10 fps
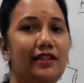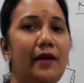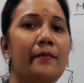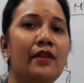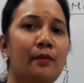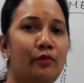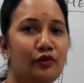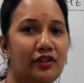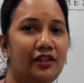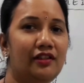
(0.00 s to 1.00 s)
the
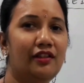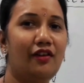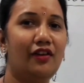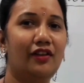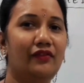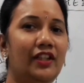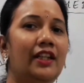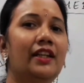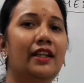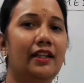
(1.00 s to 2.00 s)
posterior horn of the
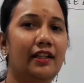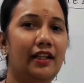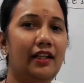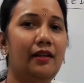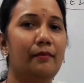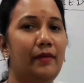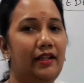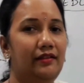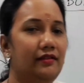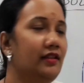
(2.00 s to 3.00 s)
grey
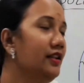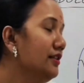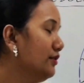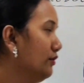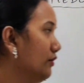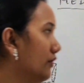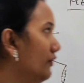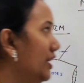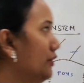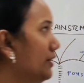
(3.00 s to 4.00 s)
matter. So
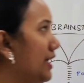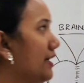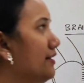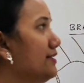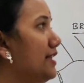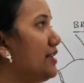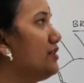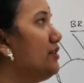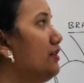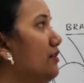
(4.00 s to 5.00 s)
when you take a
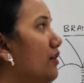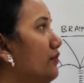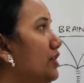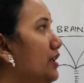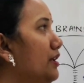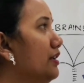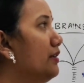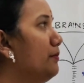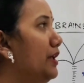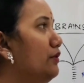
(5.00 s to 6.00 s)
section of the
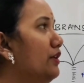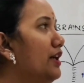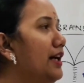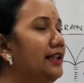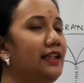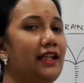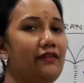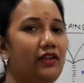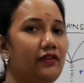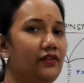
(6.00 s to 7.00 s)
medulla at the
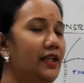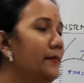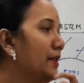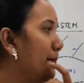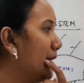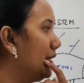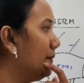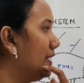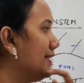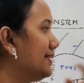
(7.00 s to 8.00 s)
level of the
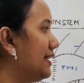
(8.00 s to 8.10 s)
pyramidal